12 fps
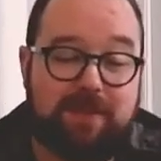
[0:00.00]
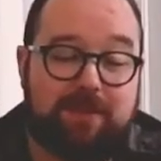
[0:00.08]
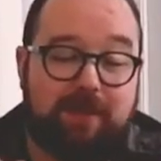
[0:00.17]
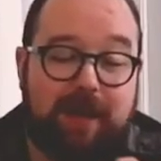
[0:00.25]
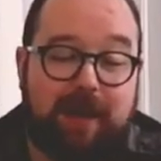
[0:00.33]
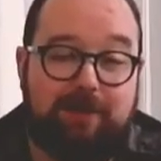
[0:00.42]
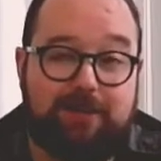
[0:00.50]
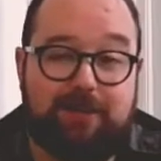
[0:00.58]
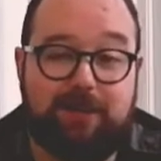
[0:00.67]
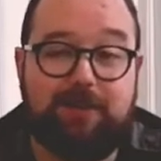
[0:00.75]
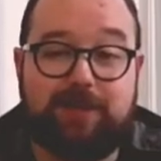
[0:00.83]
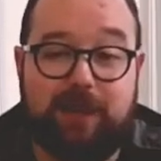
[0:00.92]
it's about how
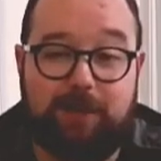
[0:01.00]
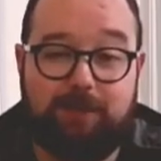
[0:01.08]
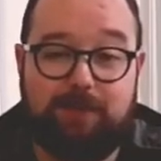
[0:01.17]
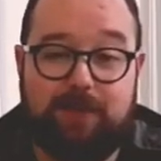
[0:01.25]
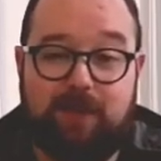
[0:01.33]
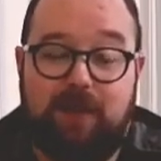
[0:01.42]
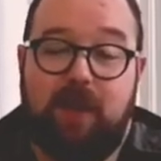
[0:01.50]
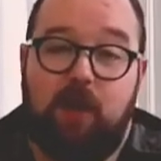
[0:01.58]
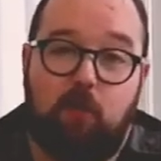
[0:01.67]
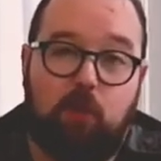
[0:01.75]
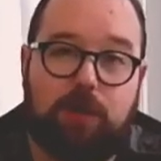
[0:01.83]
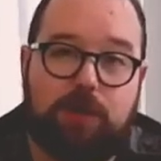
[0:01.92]
you use it
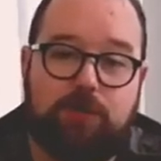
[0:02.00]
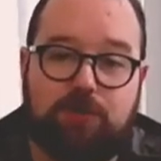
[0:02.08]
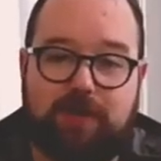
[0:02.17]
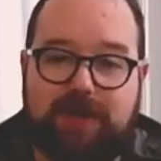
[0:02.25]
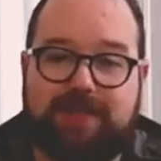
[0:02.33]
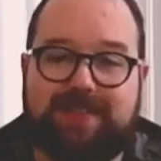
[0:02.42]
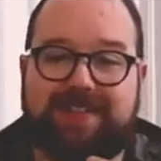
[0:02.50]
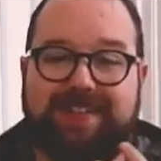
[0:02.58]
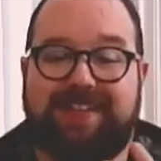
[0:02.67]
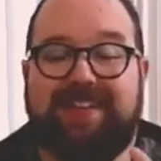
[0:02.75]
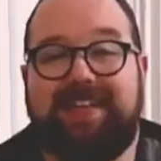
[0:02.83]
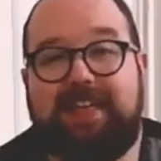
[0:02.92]
and what you're trying to
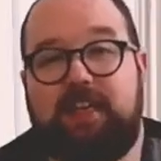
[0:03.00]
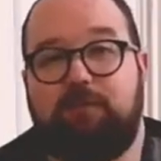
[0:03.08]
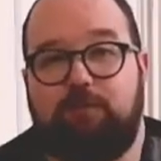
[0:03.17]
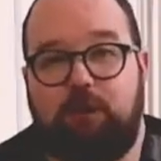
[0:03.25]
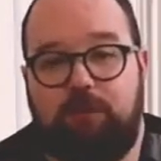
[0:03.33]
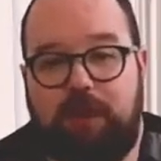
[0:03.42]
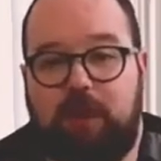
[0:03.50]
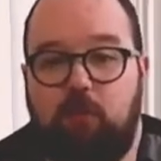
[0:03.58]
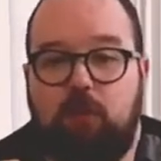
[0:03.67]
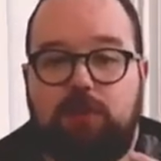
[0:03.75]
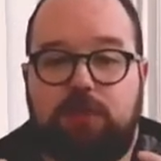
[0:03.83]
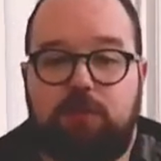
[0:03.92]
glean from it. And
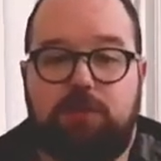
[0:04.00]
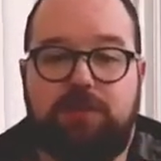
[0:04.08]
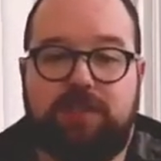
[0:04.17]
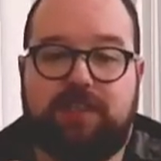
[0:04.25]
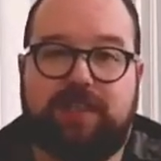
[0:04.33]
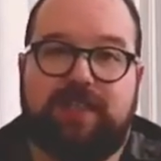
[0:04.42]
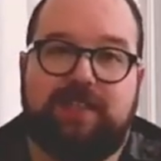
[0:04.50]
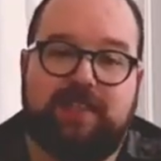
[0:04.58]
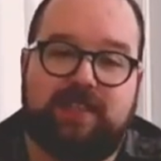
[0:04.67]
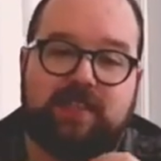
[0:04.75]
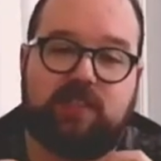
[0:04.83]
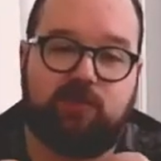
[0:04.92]
once you understand
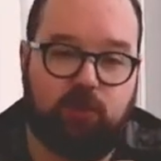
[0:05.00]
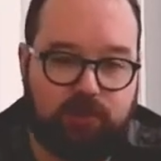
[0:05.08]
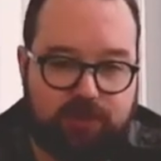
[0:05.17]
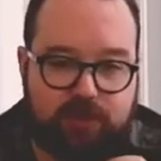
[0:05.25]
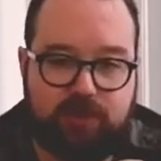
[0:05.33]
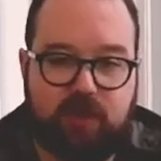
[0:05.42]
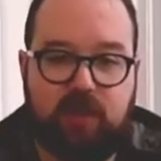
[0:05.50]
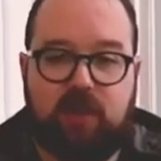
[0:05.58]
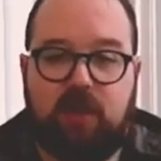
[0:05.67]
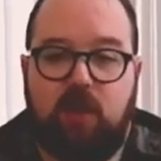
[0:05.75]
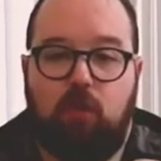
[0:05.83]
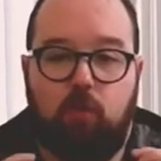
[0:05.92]
this, sources
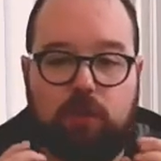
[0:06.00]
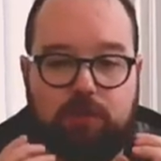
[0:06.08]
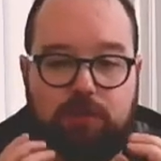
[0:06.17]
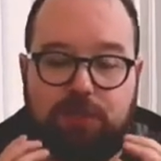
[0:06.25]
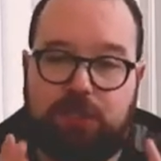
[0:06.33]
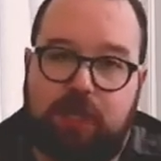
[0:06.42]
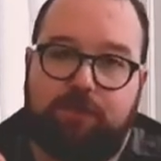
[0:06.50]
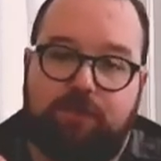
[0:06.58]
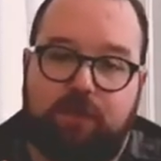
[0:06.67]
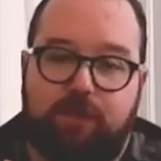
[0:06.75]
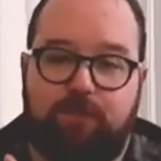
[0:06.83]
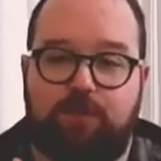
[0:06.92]
will
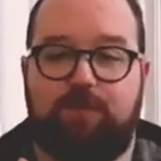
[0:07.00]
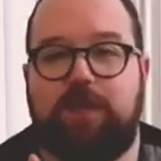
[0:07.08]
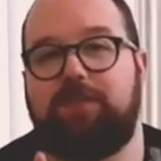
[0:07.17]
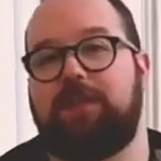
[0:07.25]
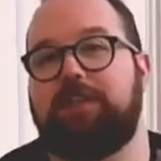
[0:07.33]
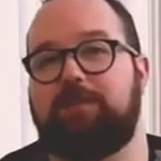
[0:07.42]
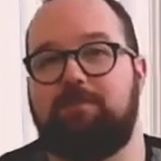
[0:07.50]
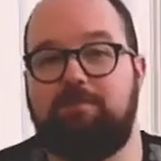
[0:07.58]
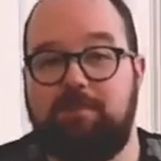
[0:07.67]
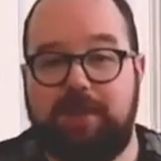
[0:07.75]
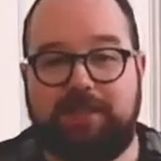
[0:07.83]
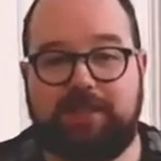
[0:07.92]
shift from being these
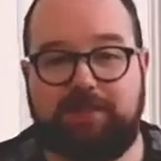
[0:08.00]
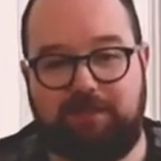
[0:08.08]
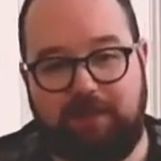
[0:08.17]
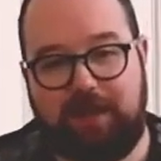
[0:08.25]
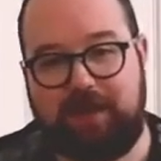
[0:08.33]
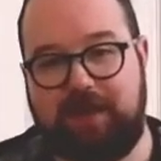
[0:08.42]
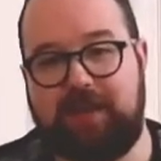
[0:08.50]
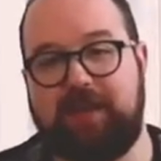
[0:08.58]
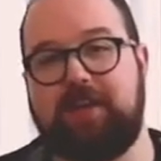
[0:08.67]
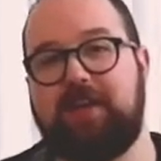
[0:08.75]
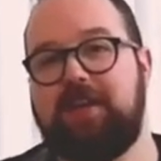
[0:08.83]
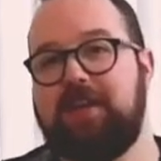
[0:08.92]

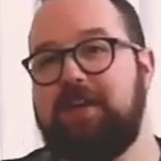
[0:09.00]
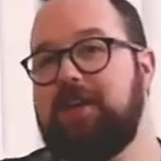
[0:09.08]
mystifying,